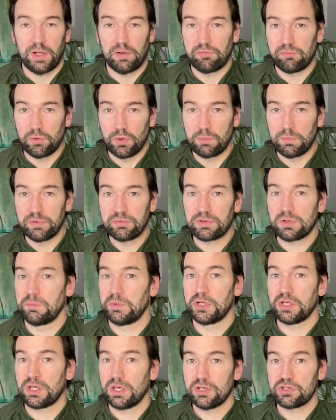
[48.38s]
form of
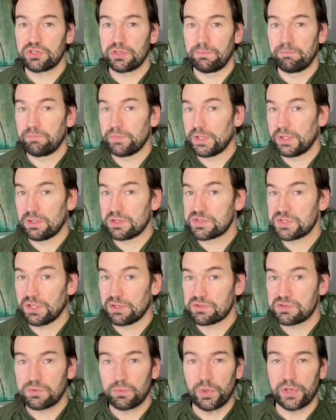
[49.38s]
communication, in a
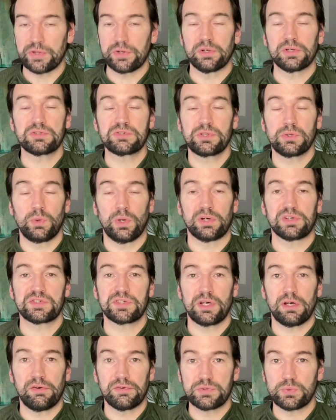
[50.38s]
sense, whether it's to
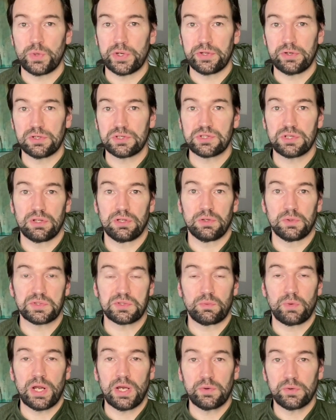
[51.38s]
ourselves, whether it's to those
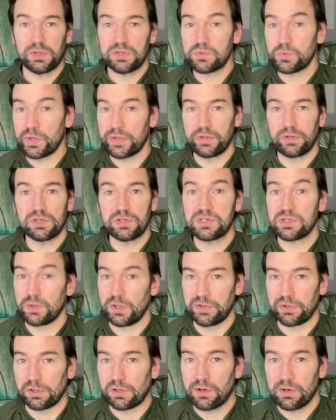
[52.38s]
around us, whether it's to
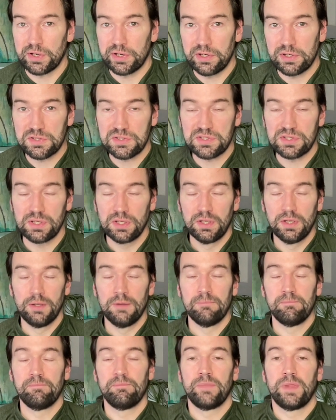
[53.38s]
other critters.
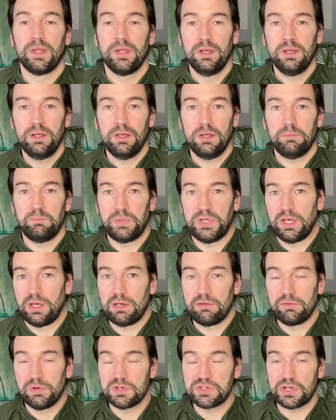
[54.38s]

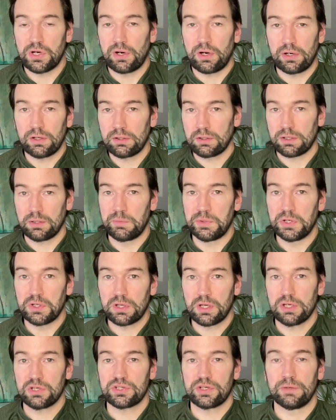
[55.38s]
Behaviors are
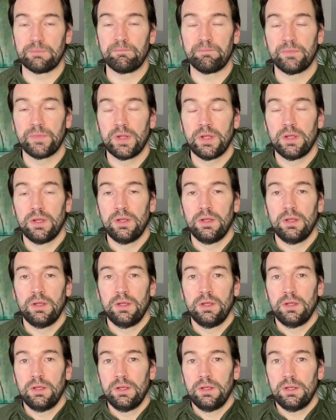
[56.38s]
communication.
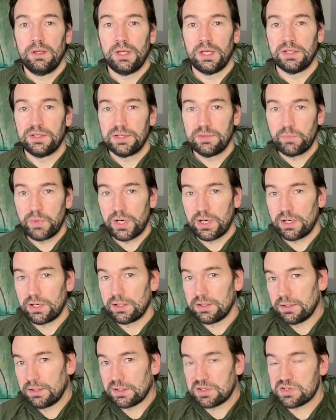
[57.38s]
And in my
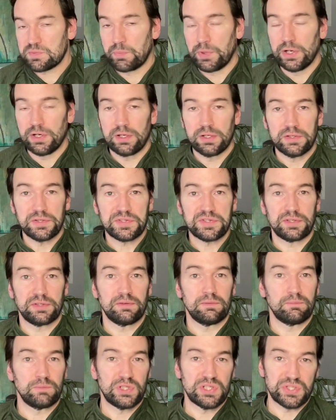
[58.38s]
experience
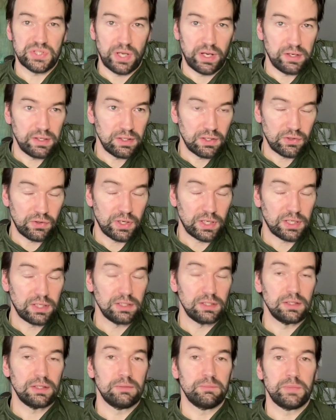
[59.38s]
in designing
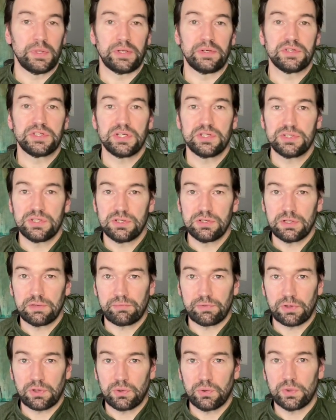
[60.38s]
curriculum and teaching
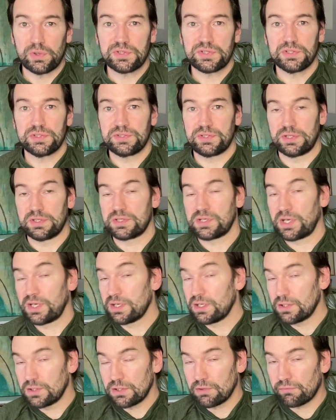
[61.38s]
different courses and
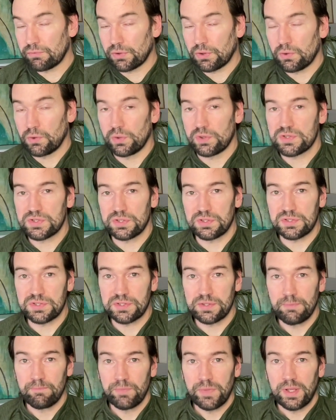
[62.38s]
taking different courses,
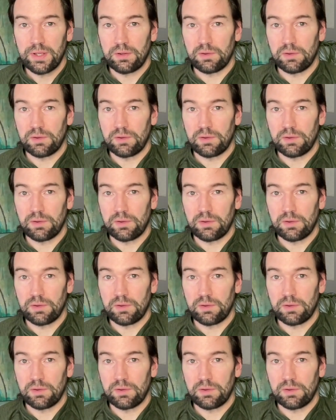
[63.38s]
I